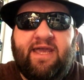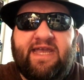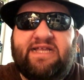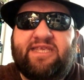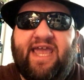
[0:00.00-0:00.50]

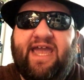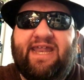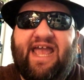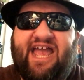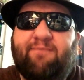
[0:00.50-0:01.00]
It's
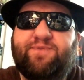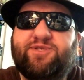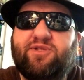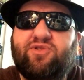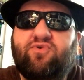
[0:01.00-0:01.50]
had
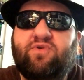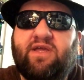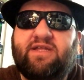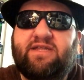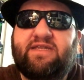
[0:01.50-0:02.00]
absolute
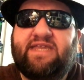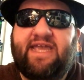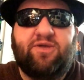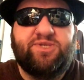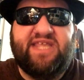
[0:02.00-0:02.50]

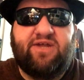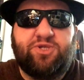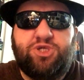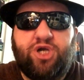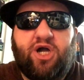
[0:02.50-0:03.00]

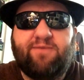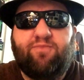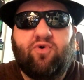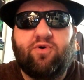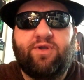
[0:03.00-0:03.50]

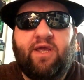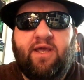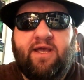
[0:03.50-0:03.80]
nails-down-a-chalkboard,